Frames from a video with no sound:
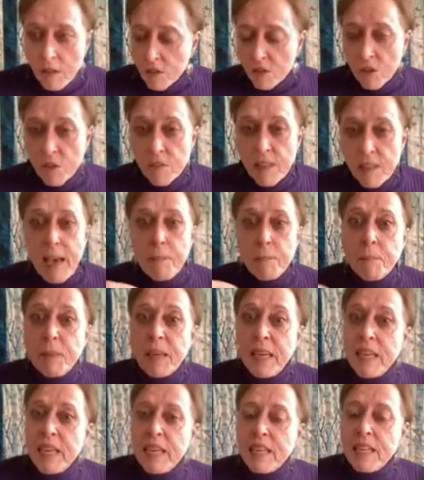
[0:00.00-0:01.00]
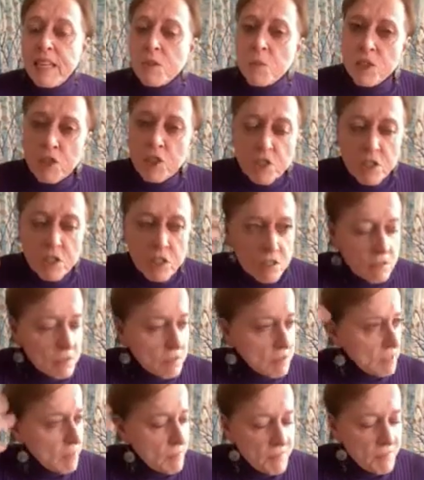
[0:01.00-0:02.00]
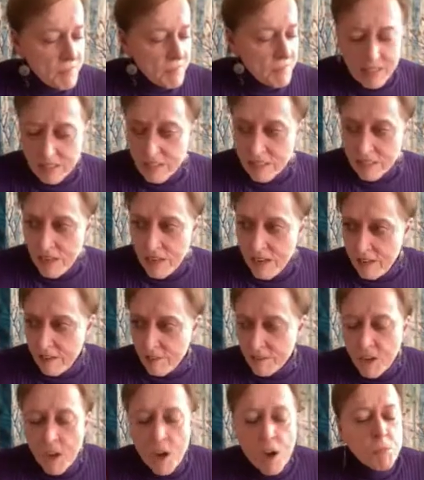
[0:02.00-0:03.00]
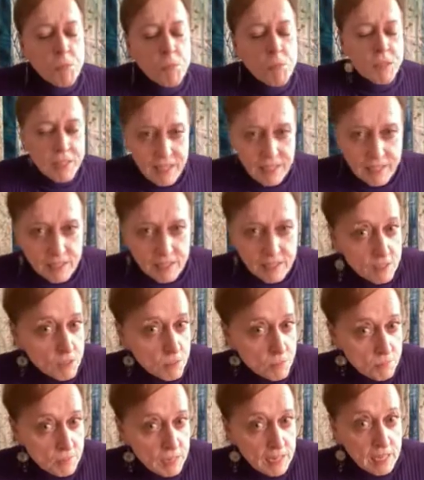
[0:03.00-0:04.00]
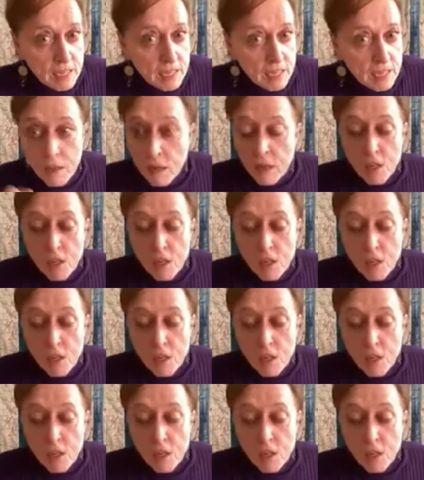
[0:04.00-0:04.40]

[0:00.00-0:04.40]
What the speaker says: So that piece, which is something that's kind of complicated to many,